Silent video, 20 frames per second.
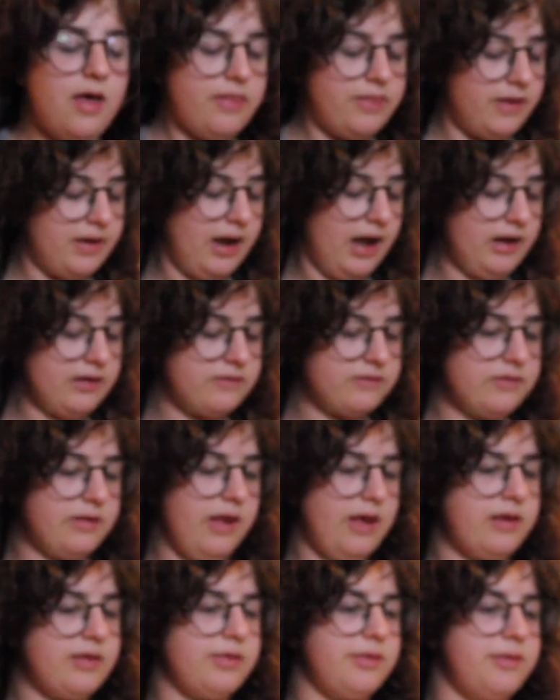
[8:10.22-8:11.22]
The next
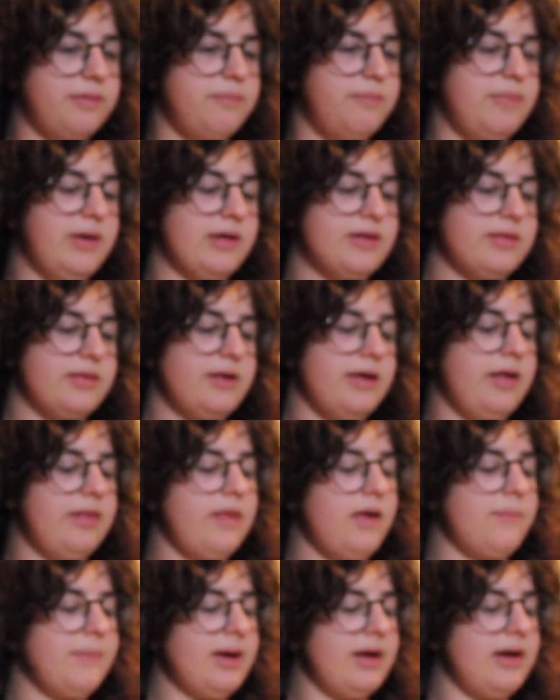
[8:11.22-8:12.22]
like big thing
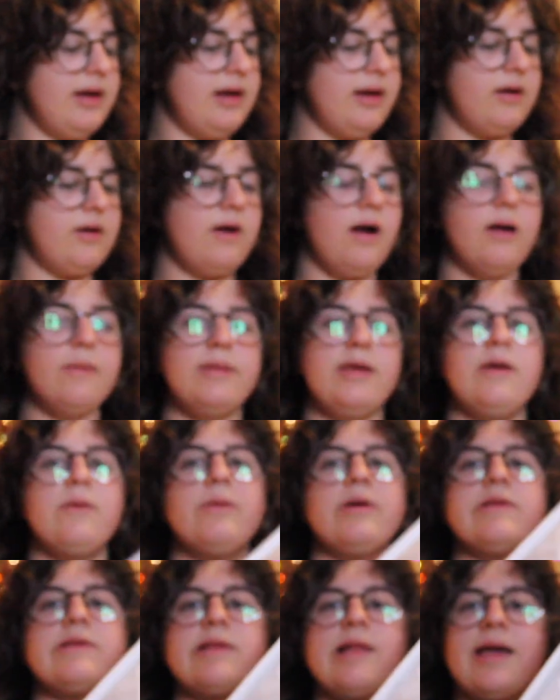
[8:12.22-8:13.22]
that my nana got me
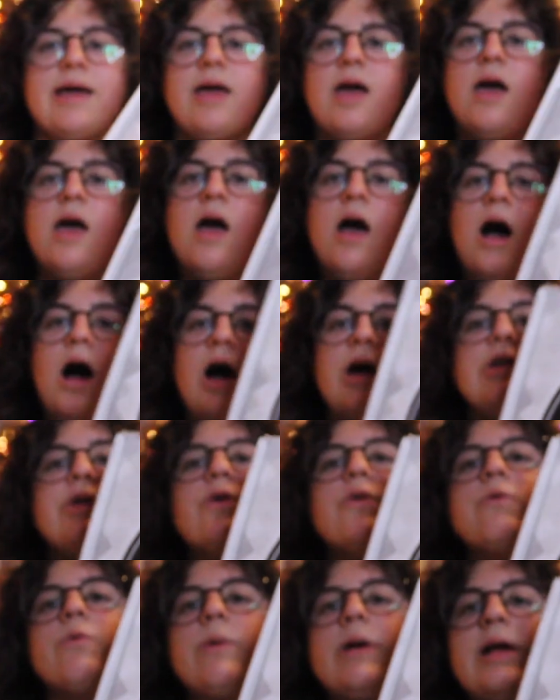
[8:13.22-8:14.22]
was like a
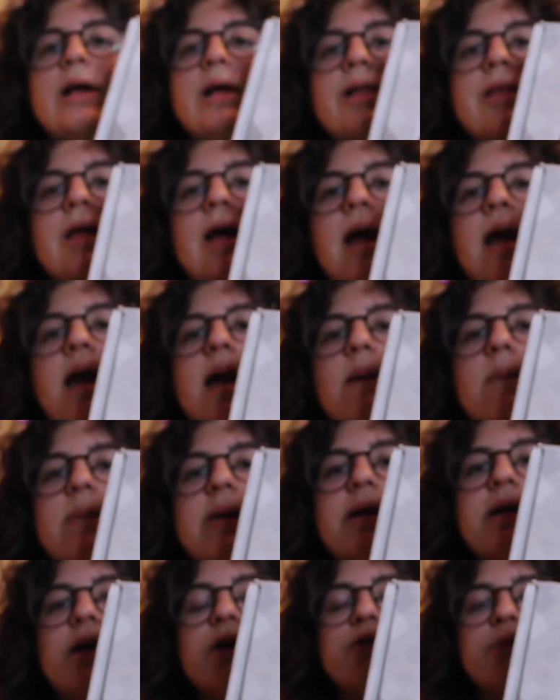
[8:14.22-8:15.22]
new ring light
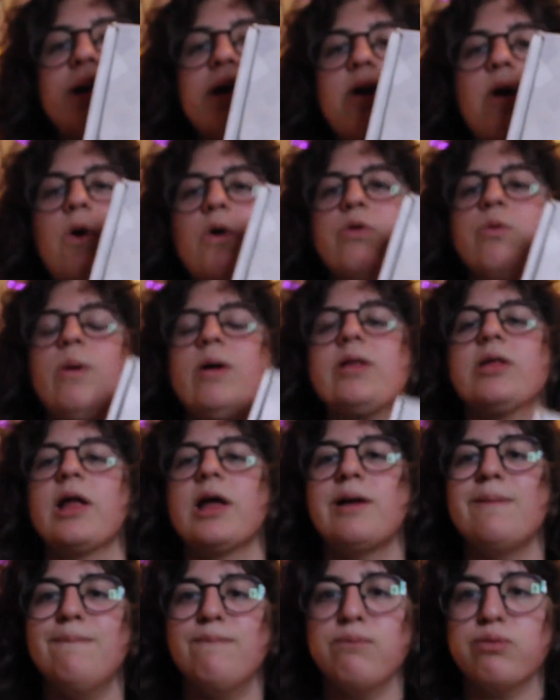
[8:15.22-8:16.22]
because my old one
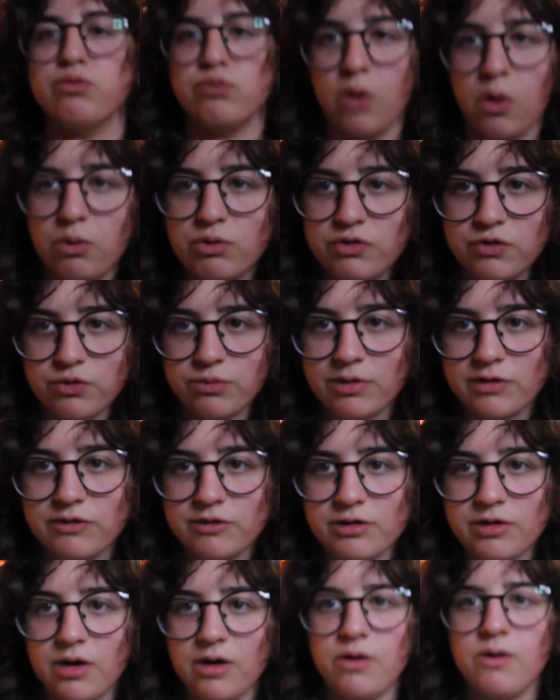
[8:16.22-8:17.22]
like broke two months
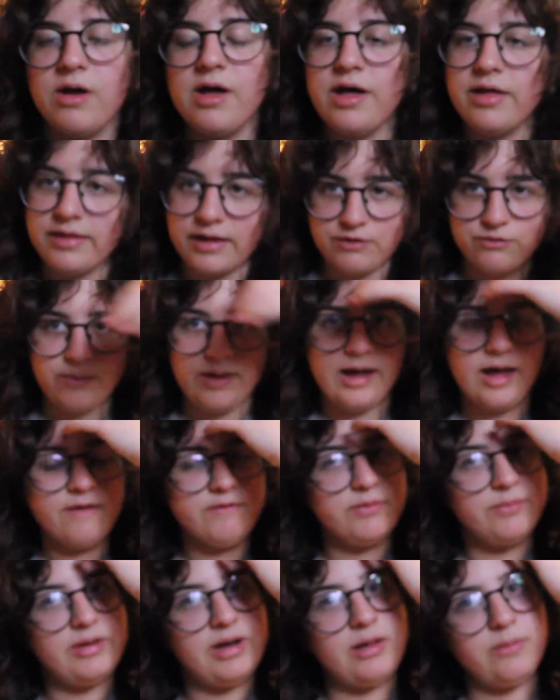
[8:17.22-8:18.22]
ago. That's why I
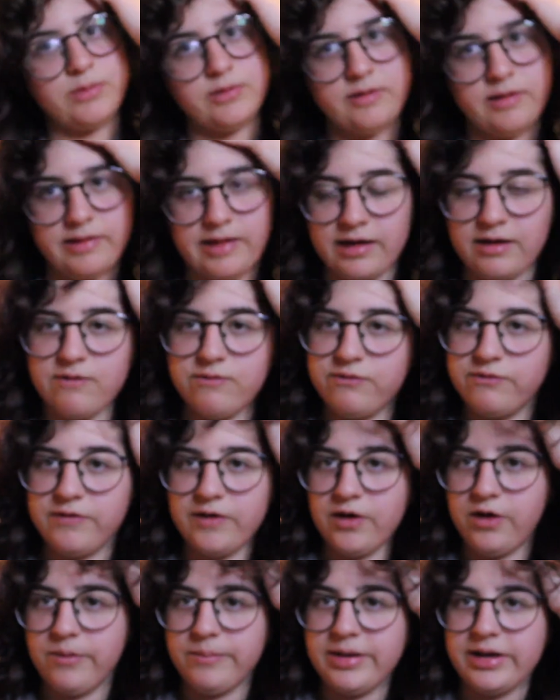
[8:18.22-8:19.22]
haven't been able to like
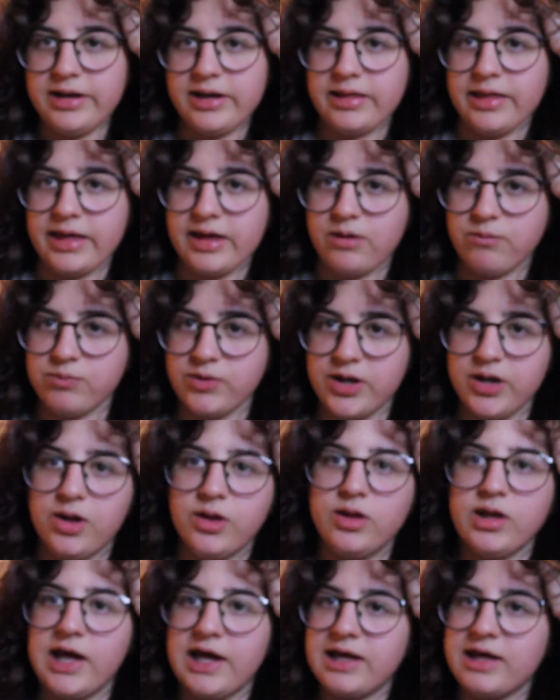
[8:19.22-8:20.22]
film any like
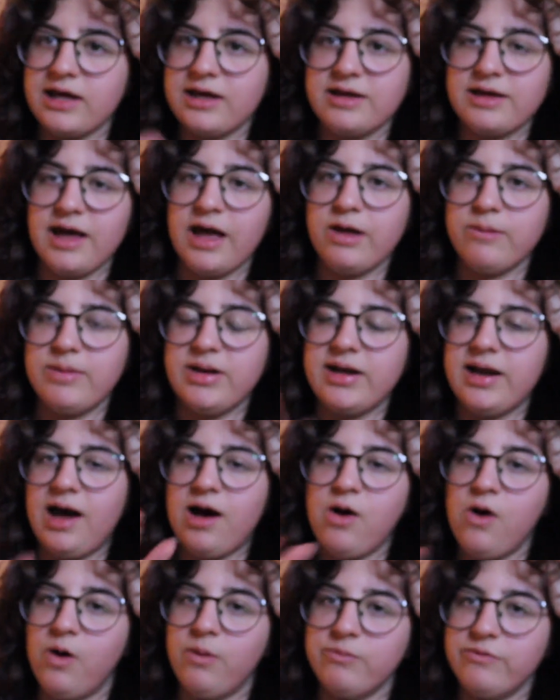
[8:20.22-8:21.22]
real like gaming
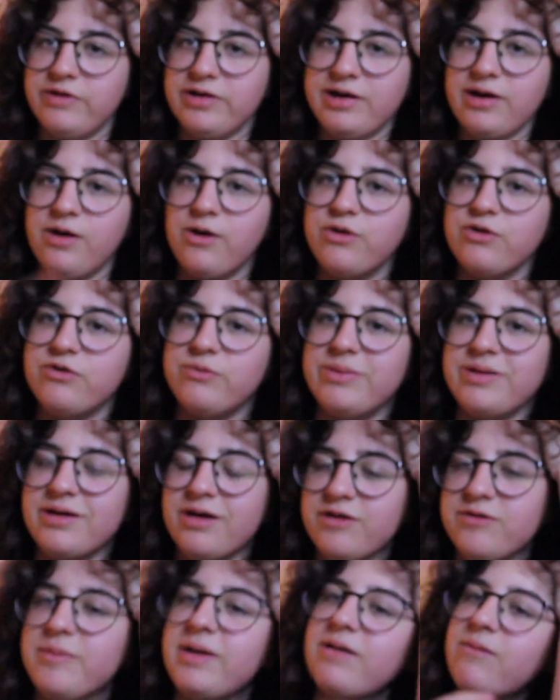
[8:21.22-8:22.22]
at home videos
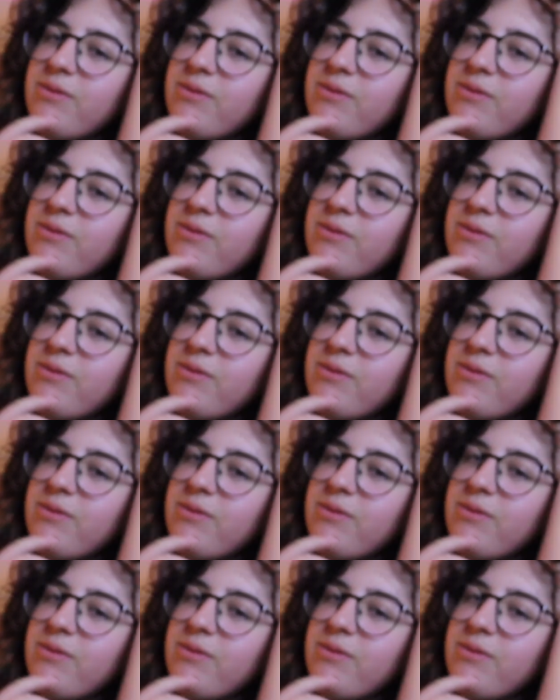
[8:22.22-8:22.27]
because my